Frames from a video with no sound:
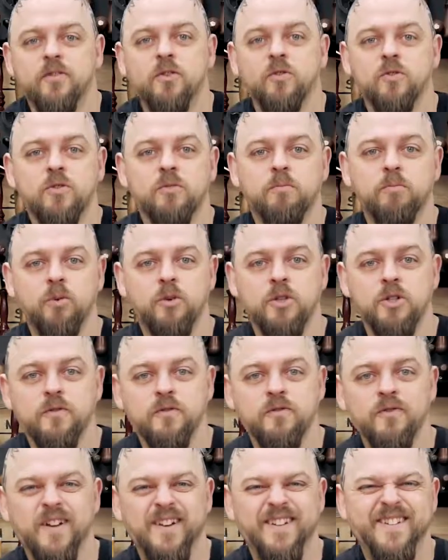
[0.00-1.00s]
for your support, you
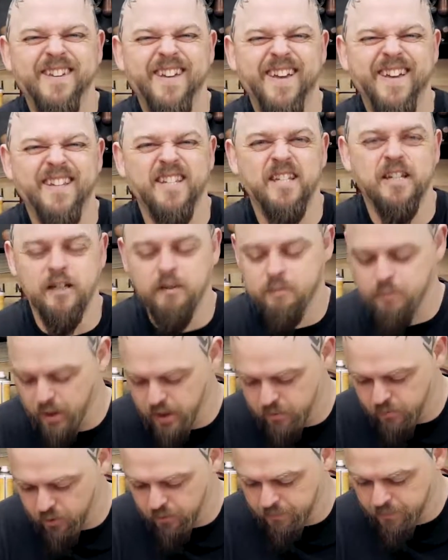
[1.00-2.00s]
fantastic
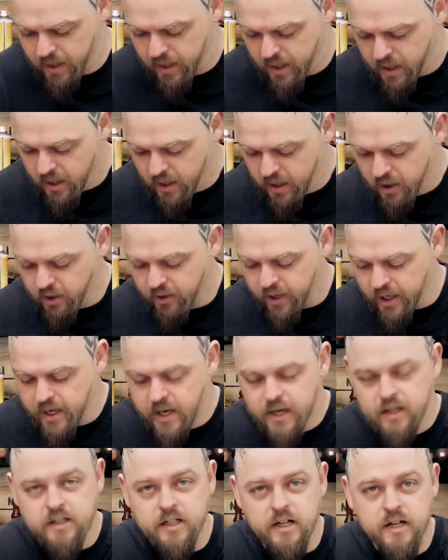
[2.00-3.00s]
people. Okay,
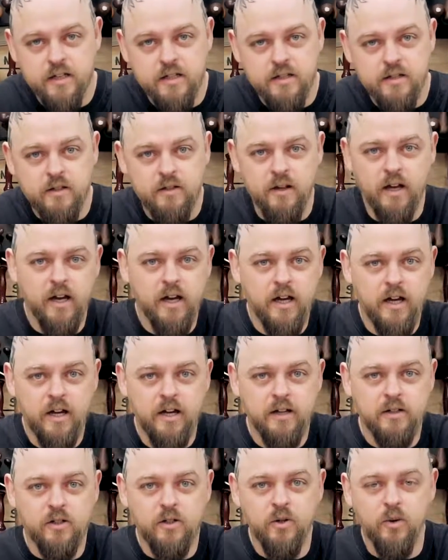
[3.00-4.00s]
today's
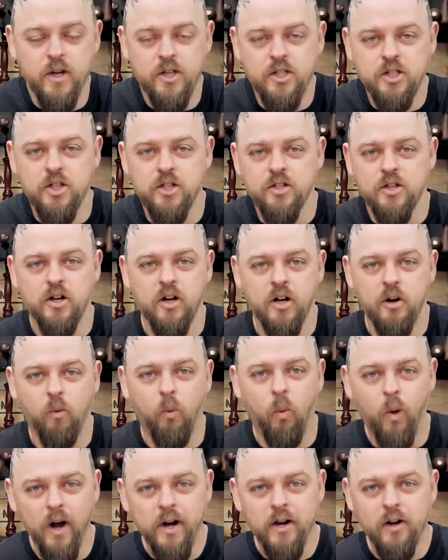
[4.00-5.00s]
questions are
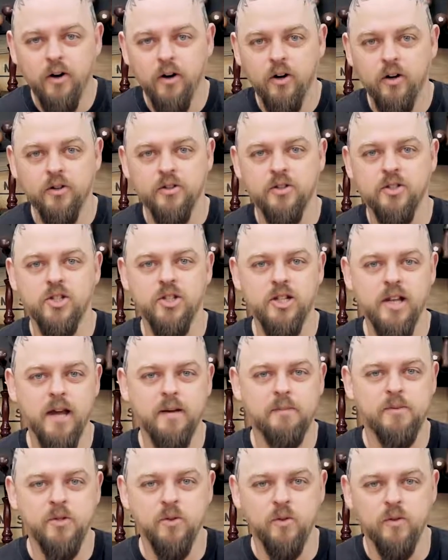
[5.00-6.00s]
one on
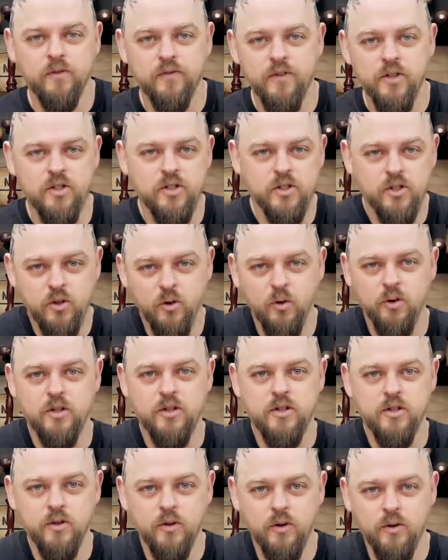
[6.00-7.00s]
slab sawn versus quarter
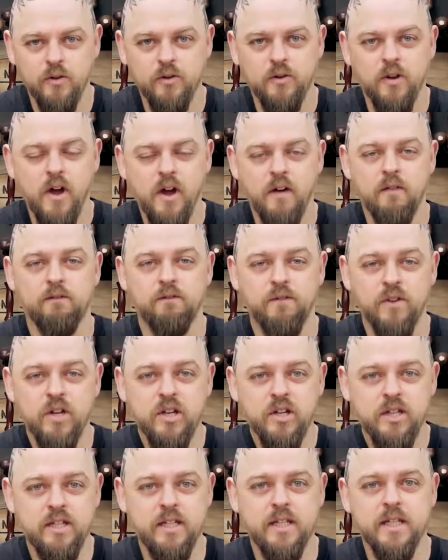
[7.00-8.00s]
sawn
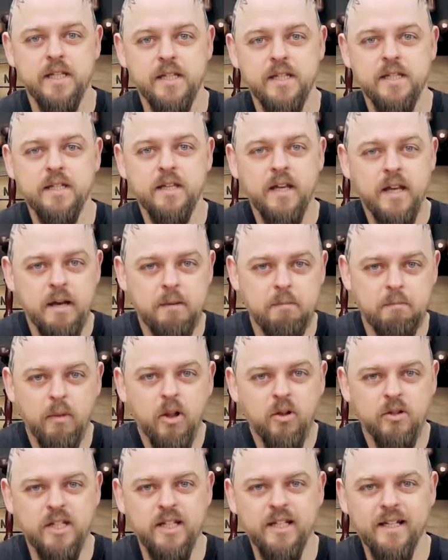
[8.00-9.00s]
versus
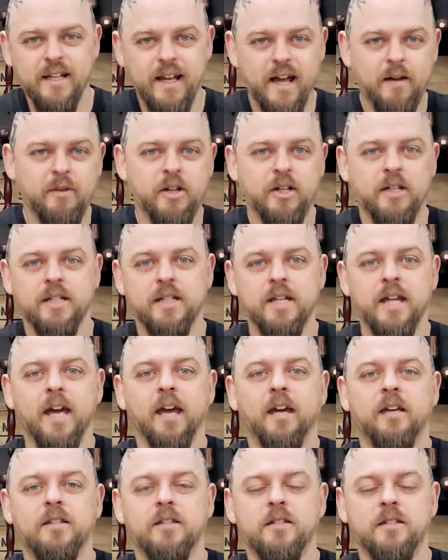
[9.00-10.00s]
multi-laminate
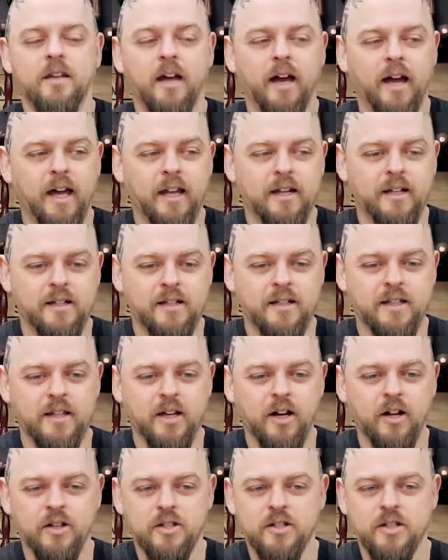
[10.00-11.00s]
necks. And
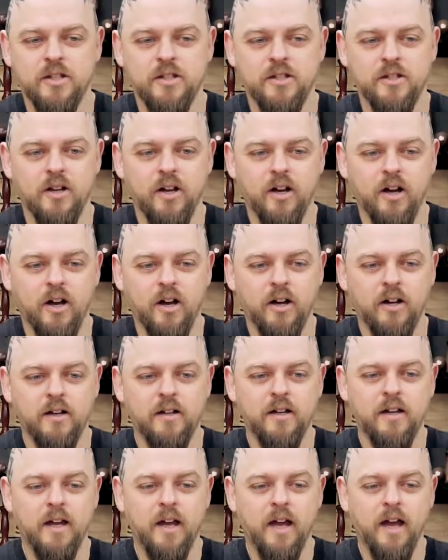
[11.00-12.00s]
the answers are
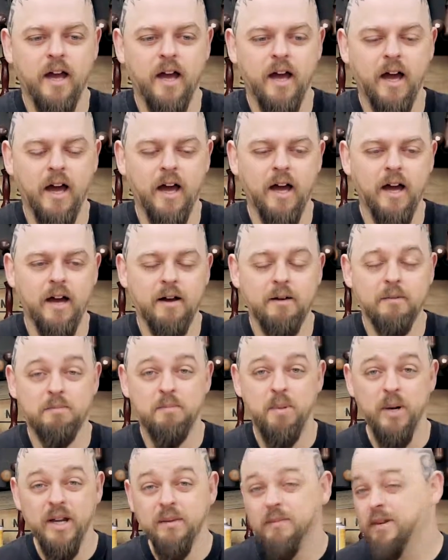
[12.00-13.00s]

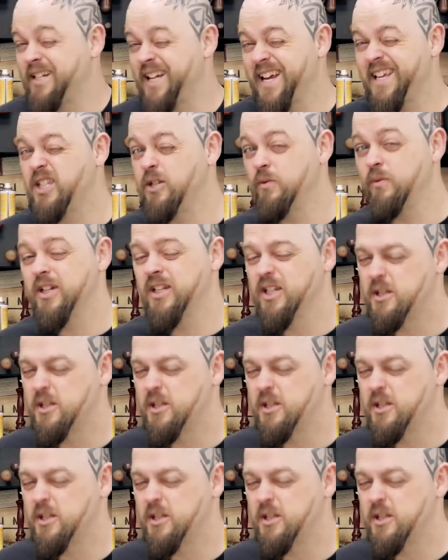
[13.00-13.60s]
pretty much as you would